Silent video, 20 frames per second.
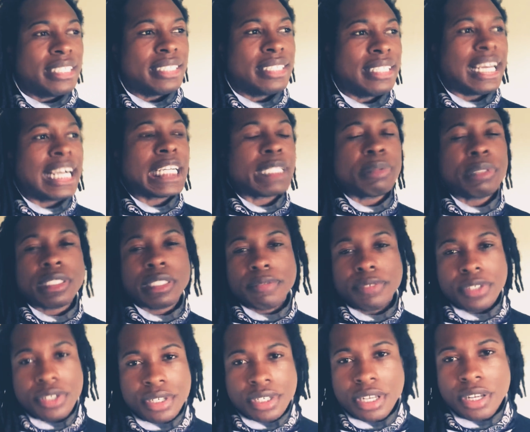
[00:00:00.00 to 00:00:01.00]
aspects of
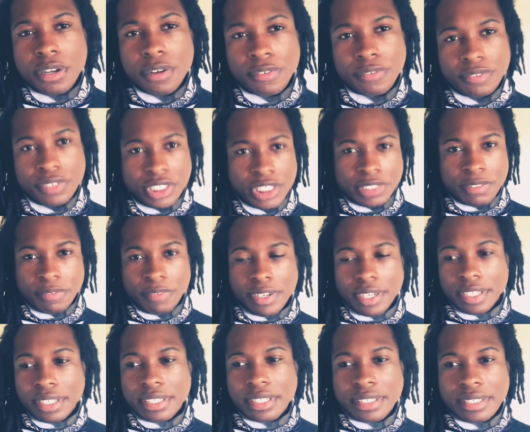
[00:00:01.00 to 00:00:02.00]
yourself. Just
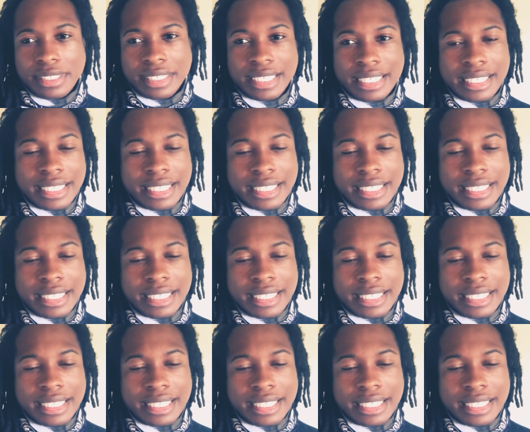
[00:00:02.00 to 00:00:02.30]
fucking